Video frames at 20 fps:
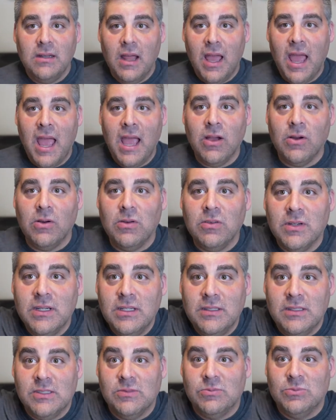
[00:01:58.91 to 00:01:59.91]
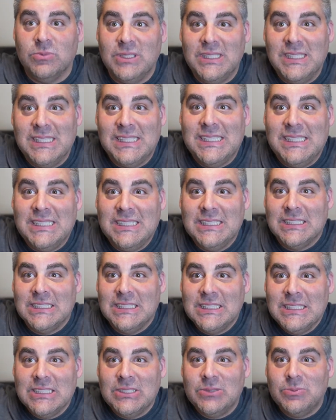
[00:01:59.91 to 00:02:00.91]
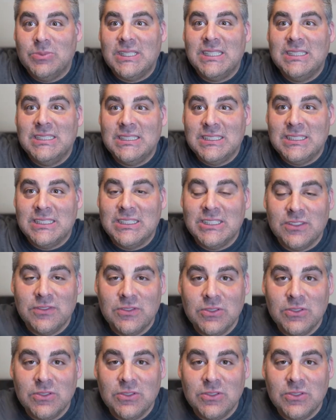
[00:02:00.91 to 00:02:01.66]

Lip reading: angle, right? It's wide. Look how wide this is. If you